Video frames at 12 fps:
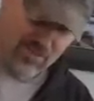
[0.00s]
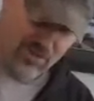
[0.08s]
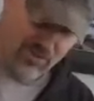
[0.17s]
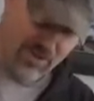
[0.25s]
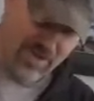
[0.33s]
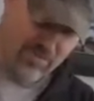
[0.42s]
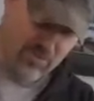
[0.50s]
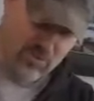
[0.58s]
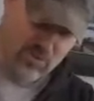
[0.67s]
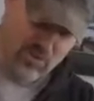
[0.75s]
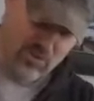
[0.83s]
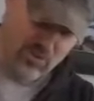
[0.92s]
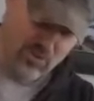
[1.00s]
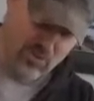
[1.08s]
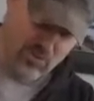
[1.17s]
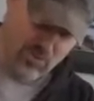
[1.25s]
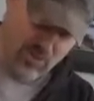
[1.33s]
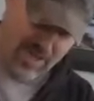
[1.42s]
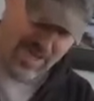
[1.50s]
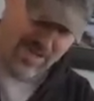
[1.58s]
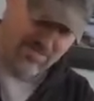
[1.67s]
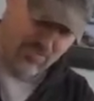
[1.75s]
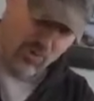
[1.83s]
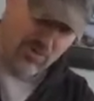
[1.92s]
you're able to
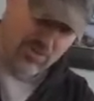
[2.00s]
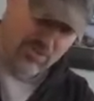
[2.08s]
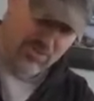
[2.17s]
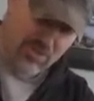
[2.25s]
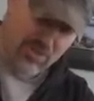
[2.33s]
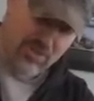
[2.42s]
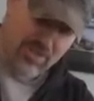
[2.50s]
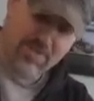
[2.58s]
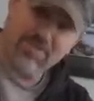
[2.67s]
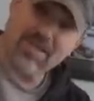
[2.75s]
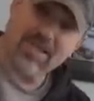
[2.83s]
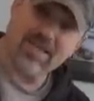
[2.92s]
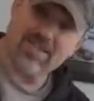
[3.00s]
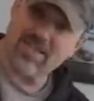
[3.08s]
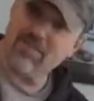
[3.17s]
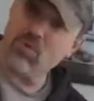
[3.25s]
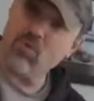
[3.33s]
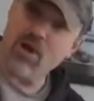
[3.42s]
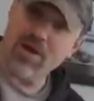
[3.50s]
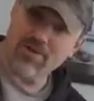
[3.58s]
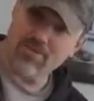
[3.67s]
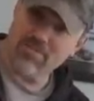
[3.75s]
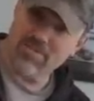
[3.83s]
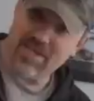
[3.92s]
have more stability because you have a
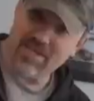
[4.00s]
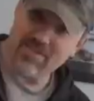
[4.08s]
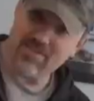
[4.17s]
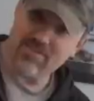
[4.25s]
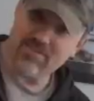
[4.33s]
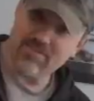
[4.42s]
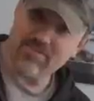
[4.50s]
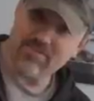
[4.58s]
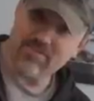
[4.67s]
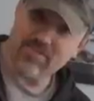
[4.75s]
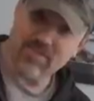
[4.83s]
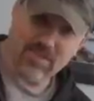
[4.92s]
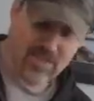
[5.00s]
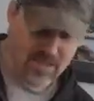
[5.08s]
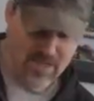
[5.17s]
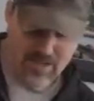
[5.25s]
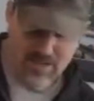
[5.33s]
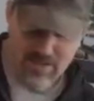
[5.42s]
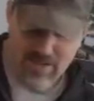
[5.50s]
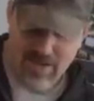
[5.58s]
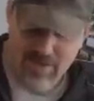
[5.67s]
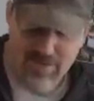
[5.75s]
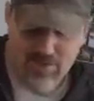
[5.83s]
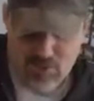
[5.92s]
wider base.
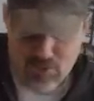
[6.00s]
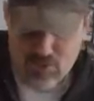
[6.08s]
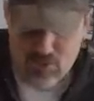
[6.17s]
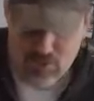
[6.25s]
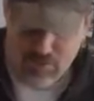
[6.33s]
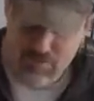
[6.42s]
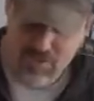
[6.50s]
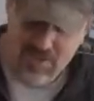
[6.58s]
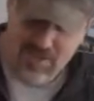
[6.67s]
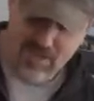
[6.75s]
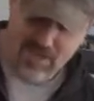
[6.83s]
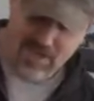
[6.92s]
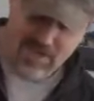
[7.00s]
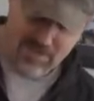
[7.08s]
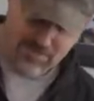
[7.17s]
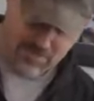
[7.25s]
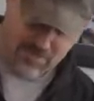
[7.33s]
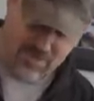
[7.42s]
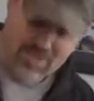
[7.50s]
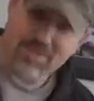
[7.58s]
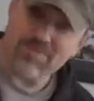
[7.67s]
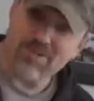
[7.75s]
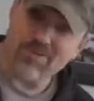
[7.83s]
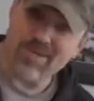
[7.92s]
Now that's just some of the
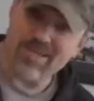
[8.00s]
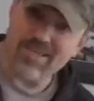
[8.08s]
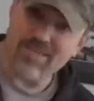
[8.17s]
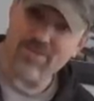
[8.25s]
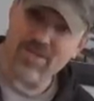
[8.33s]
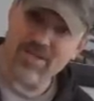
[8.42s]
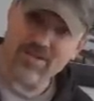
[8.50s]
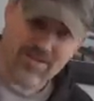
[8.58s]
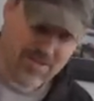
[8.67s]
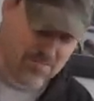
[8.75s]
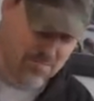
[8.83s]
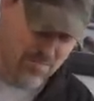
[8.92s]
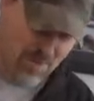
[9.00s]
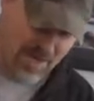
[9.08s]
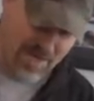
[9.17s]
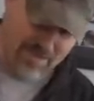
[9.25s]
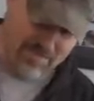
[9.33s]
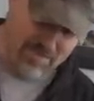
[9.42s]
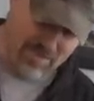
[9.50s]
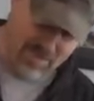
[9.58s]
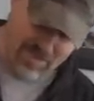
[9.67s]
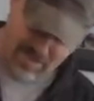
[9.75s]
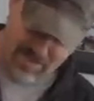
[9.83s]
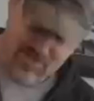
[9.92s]
tips I want to give you, but
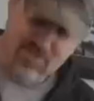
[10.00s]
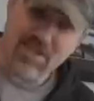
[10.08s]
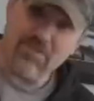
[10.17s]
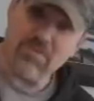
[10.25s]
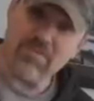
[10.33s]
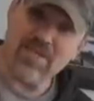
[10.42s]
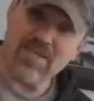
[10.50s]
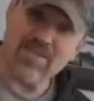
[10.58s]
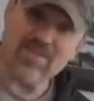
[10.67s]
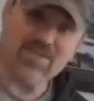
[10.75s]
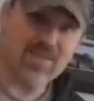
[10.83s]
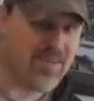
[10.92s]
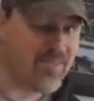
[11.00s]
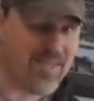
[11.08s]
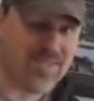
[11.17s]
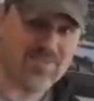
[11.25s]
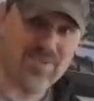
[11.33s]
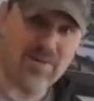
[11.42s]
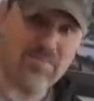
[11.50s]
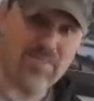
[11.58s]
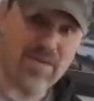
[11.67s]
7 minutes, that's not